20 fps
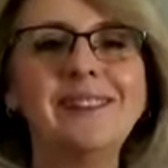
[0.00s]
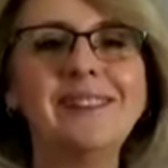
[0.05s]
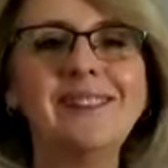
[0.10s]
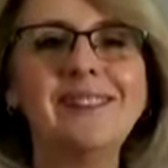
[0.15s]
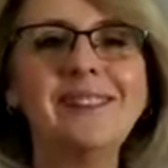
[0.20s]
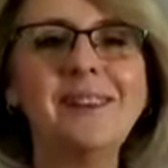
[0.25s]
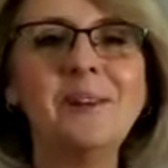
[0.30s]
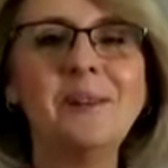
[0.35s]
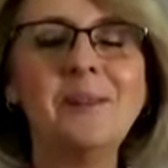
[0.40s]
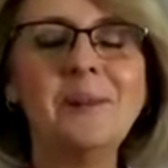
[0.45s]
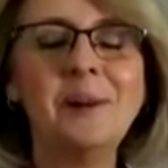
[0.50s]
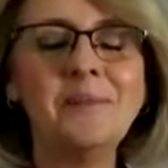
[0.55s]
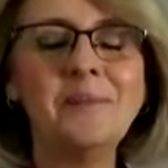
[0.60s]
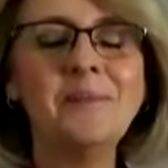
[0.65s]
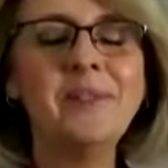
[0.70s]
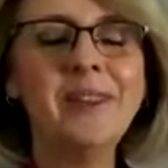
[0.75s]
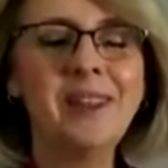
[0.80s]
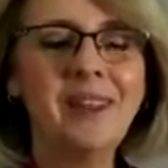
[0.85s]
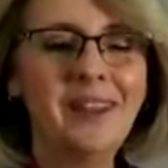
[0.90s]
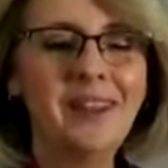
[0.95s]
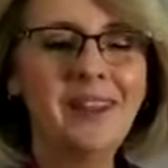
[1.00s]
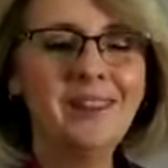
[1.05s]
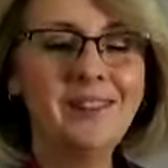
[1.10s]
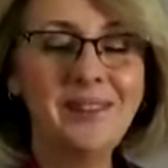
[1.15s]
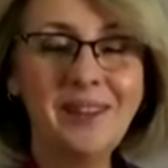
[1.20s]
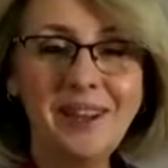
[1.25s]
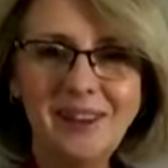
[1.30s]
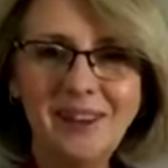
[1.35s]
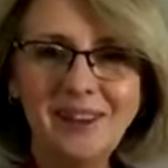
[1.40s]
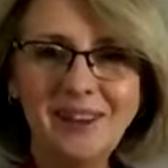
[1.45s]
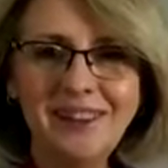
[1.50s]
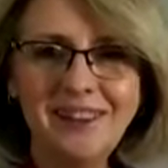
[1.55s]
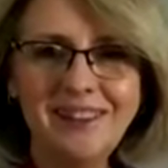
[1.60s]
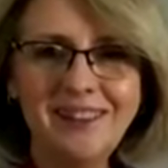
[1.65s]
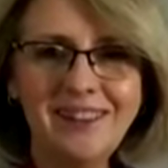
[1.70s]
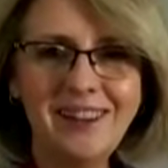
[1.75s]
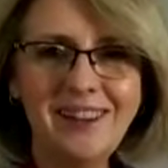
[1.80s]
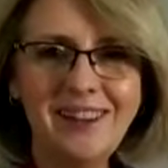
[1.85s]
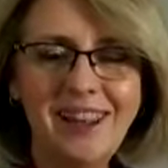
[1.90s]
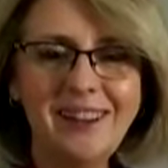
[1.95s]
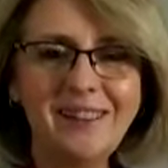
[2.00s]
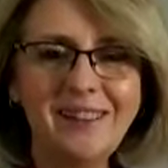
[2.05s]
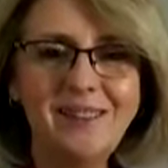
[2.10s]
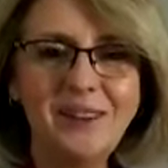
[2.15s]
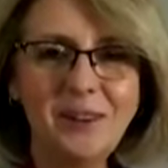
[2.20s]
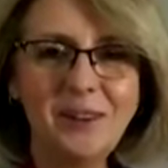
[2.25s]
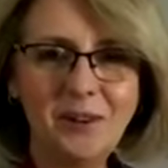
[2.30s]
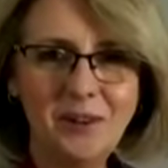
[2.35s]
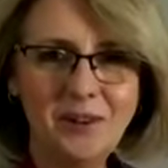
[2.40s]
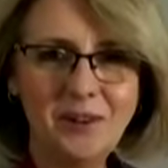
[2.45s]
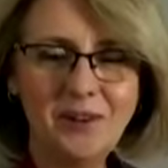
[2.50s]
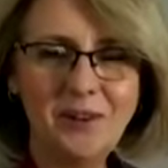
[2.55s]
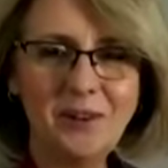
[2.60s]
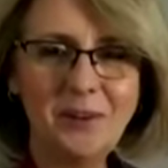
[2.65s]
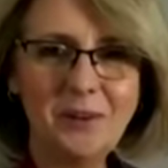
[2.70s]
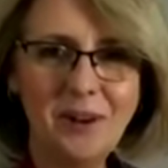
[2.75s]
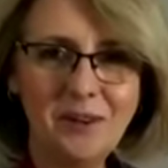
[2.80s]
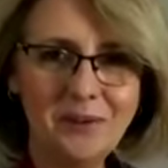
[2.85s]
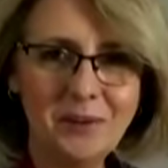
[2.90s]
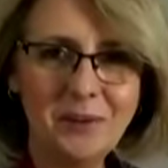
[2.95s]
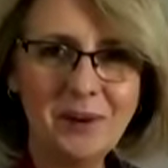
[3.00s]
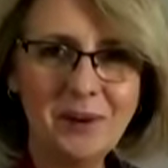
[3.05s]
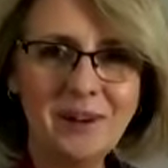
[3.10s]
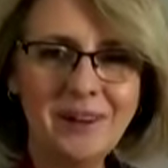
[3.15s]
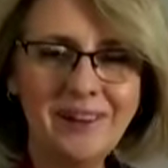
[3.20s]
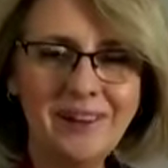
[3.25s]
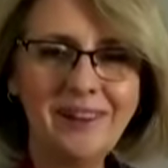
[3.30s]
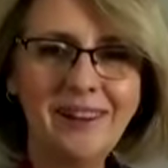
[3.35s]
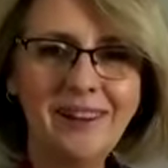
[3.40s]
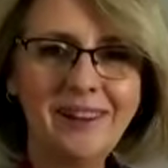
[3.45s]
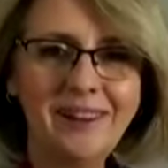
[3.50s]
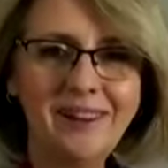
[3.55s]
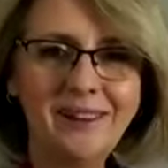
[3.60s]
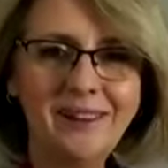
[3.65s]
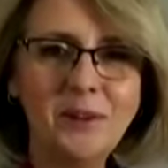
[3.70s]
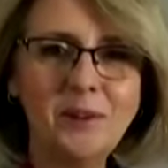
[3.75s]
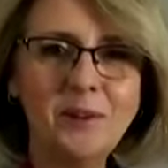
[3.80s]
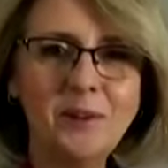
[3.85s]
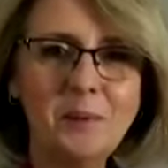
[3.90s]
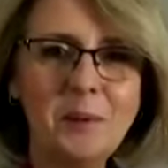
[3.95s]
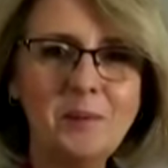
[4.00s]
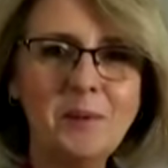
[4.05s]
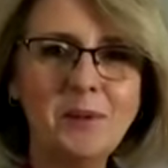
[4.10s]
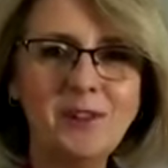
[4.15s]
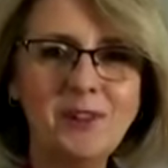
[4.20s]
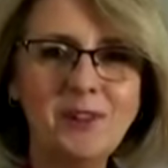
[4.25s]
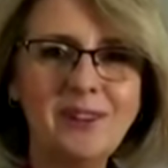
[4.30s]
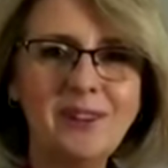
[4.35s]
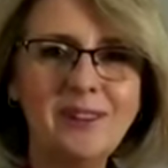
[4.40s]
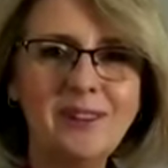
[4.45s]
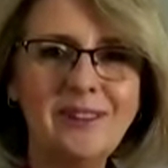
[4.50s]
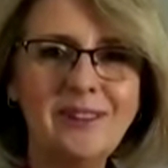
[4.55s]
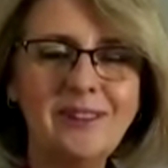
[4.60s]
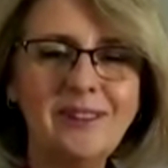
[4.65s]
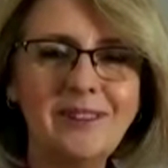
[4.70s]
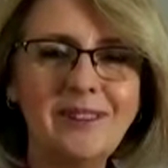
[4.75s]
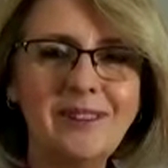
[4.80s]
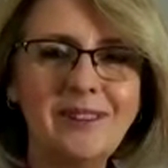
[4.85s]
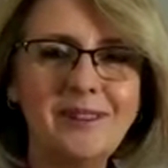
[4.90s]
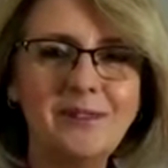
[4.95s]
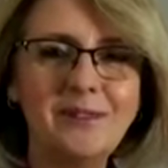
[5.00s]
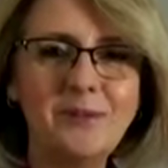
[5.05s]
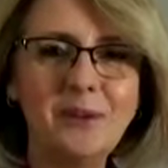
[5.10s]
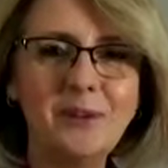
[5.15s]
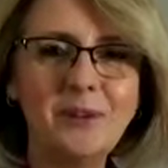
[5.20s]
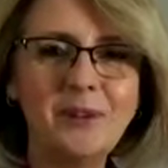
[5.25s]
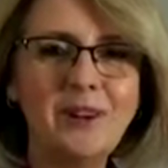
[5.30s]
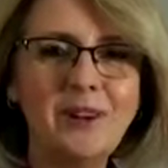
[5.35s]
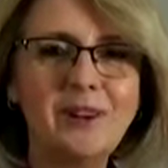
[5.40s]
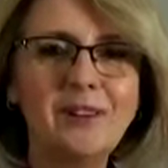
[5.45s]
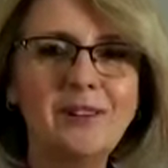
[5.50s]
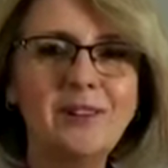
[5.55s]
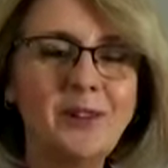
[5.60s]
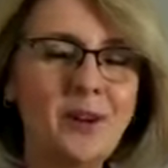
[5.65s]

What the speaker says: So thank you, Linzi, and thank you to everyone who's been watching this podcast,